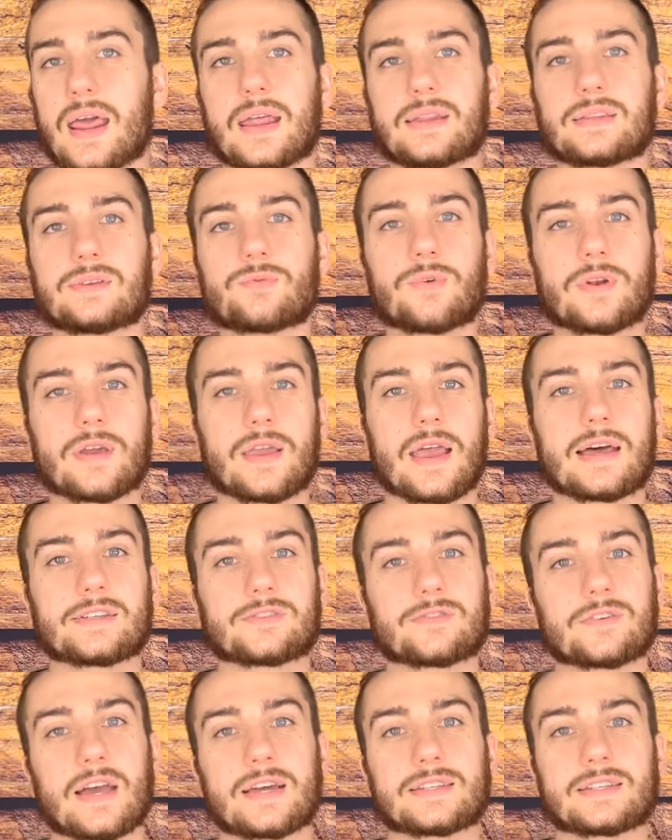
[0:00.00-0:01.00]
And I did want to
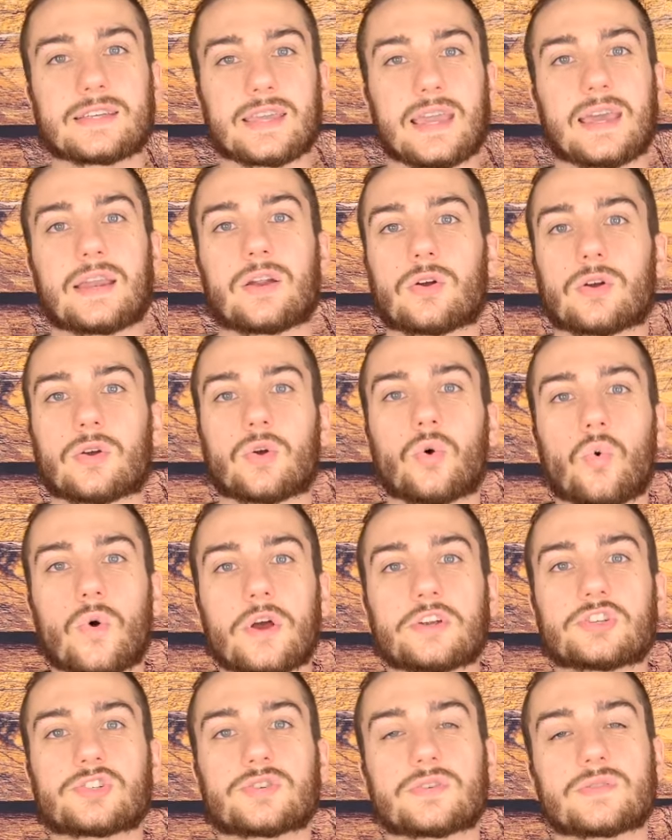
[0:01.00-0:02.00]
ask you guys again our
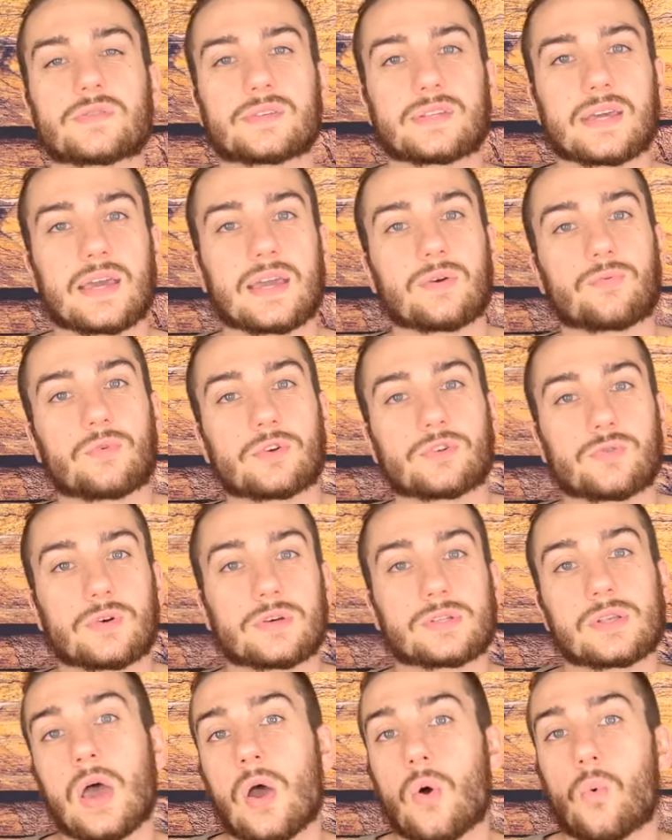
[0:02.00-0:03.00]
question of the day, which
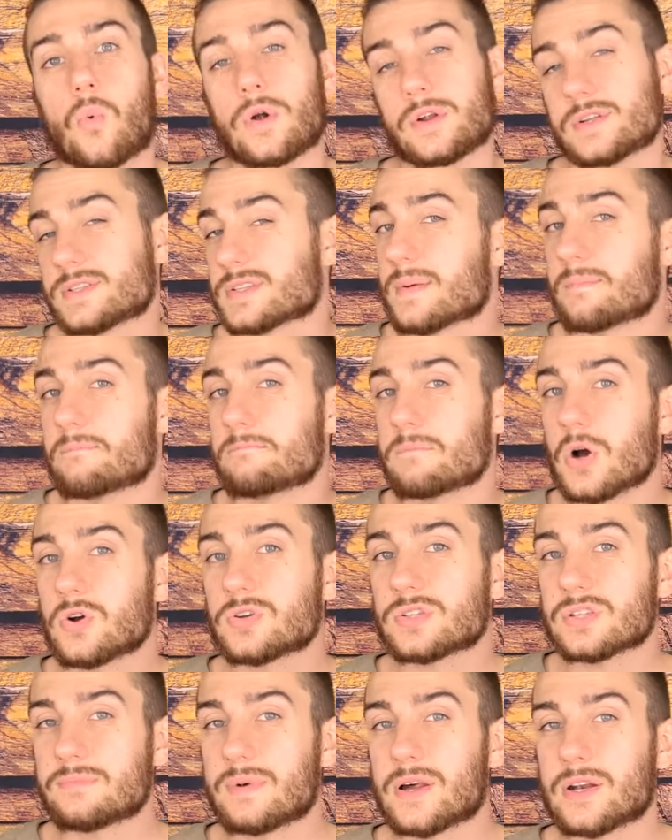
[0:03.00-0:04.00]
was what is the
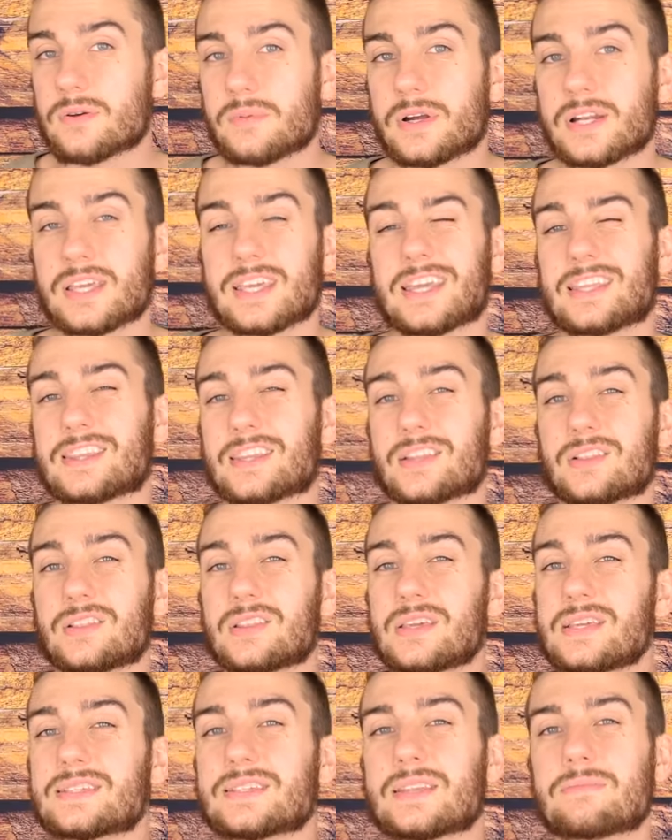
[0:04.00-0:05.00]
most amount of money and the
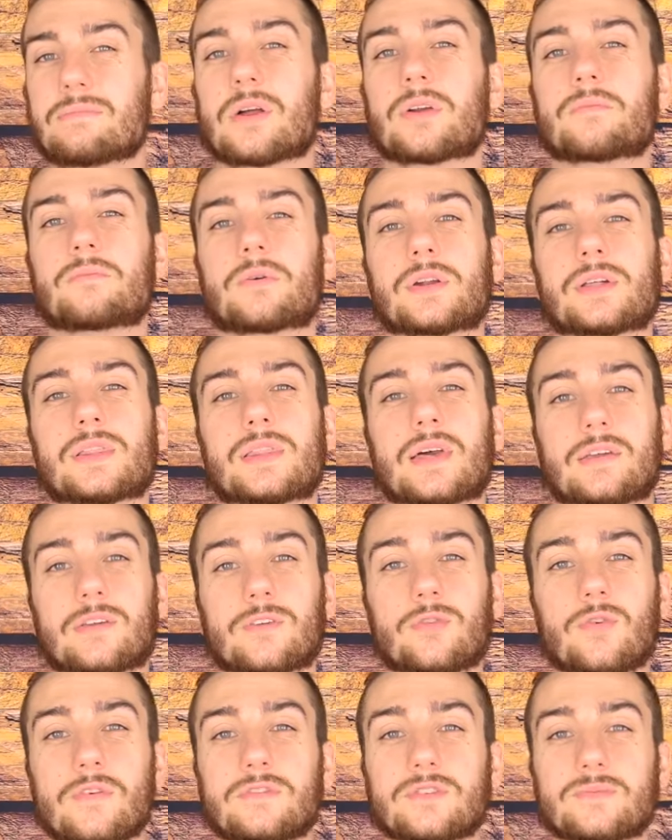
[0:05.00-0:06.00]
least amount of money that
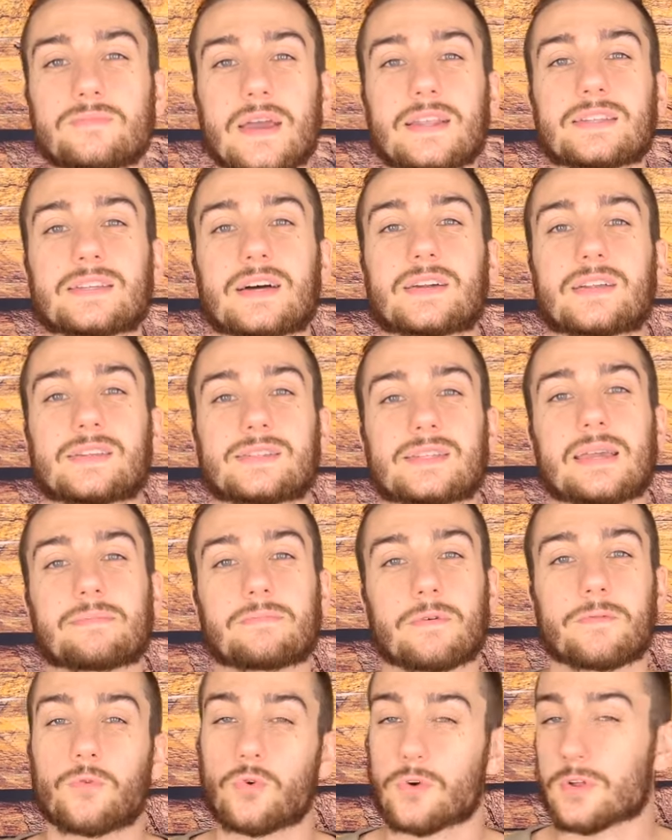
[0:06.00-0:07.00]
you have spent on a
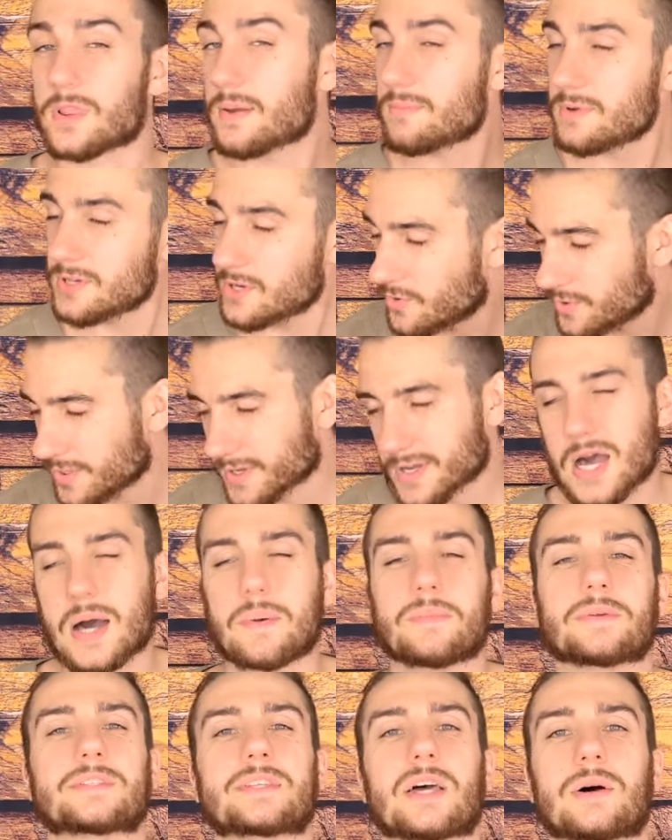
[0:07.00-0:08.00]
date before? Let me know in the
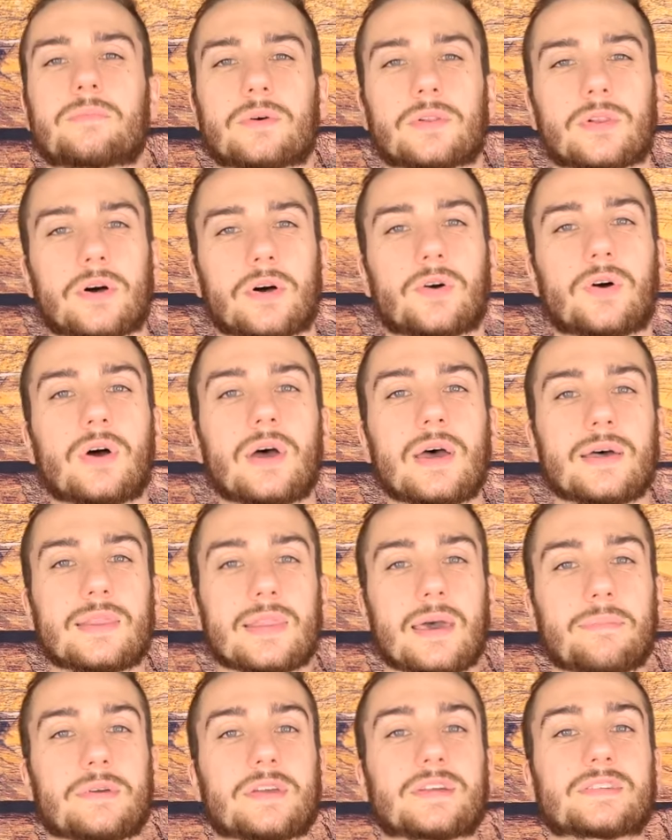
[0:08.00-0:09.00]
comments down below.
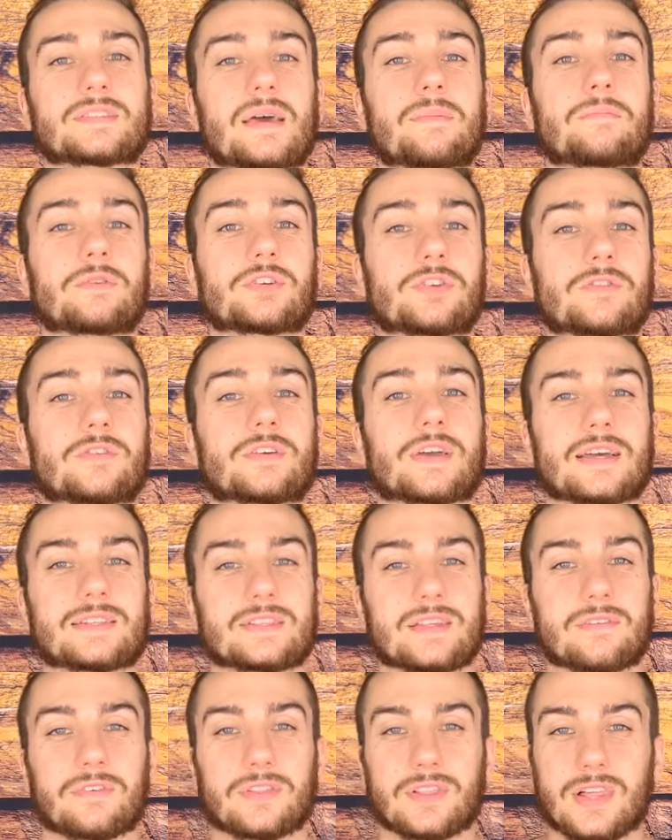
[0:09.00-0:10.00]
That being said, be sure you
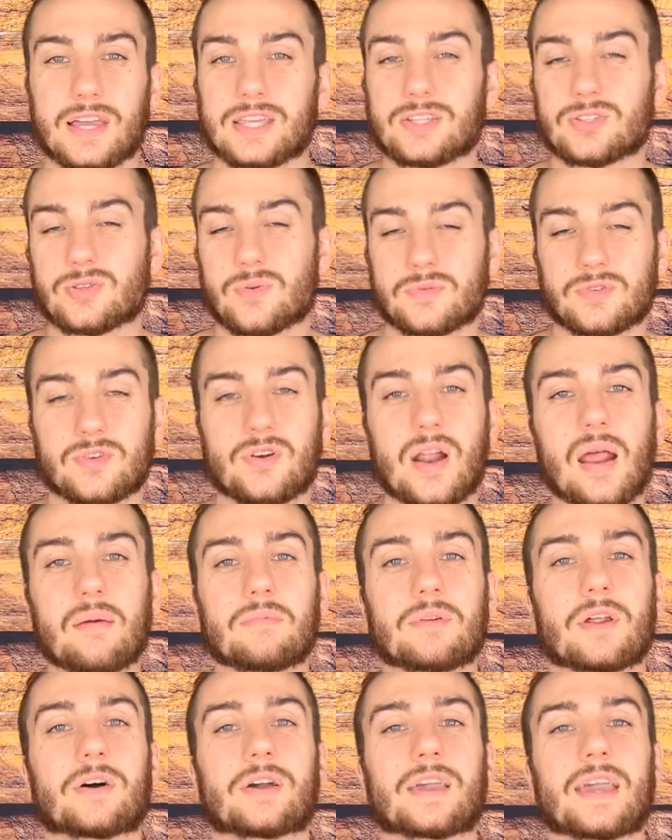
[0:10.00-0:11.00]
guys leave a like and
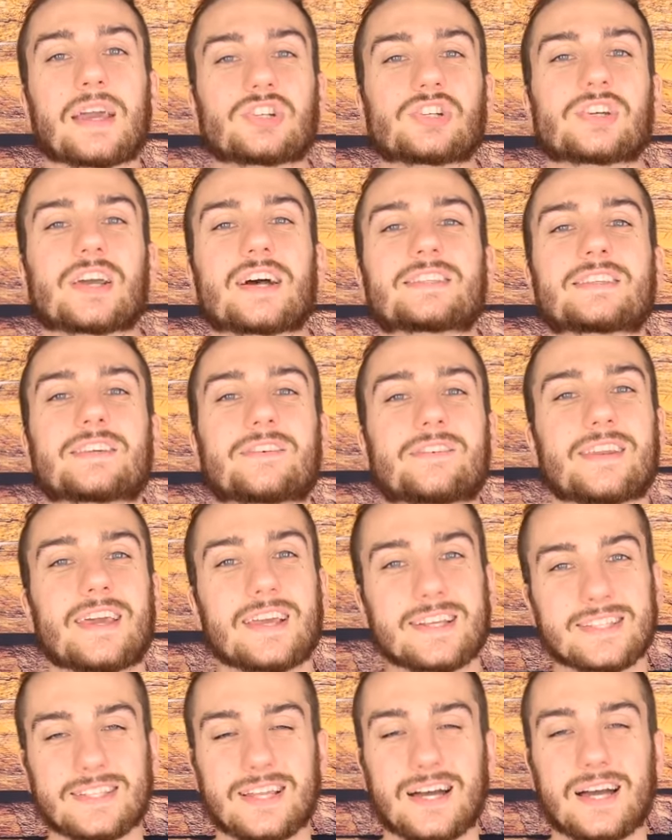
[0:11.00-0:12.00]
subscribe, and I'll catch you guys here
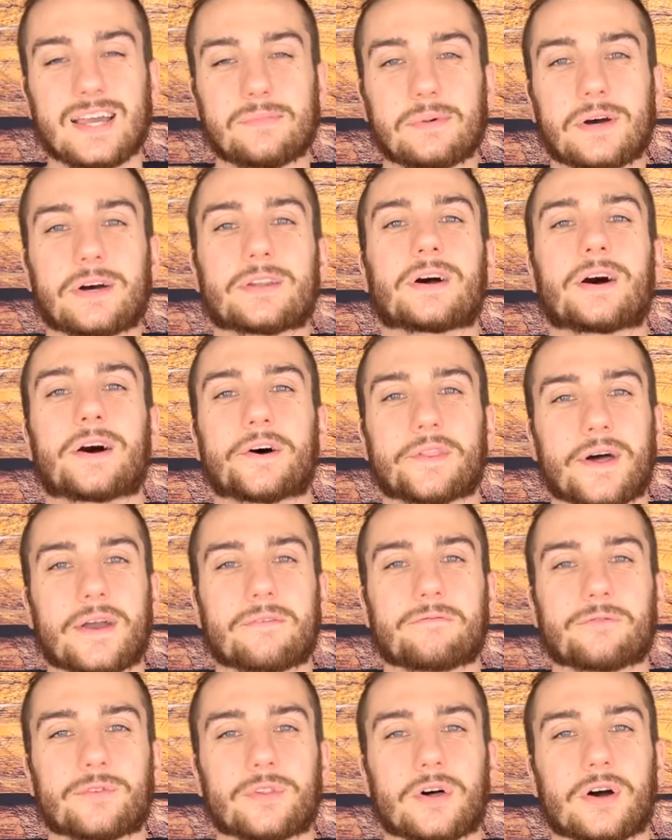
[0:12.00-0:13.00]
next time on
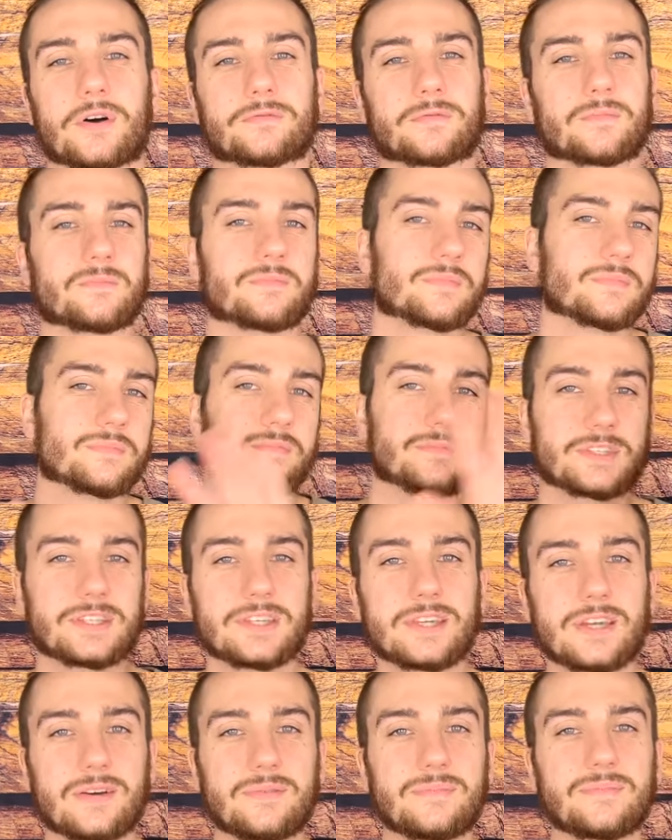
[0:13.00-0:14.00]
Online for Love.
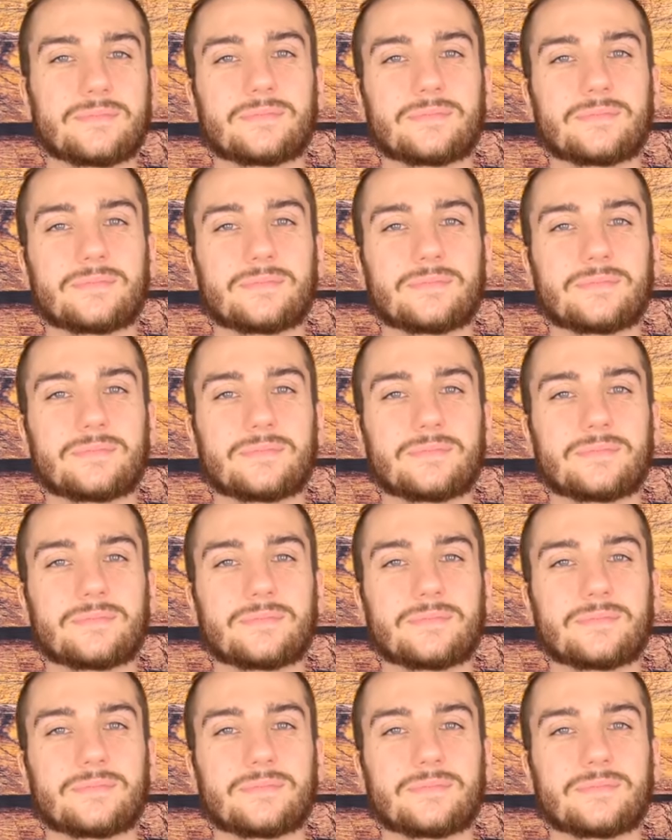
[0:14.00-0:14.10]
See ya!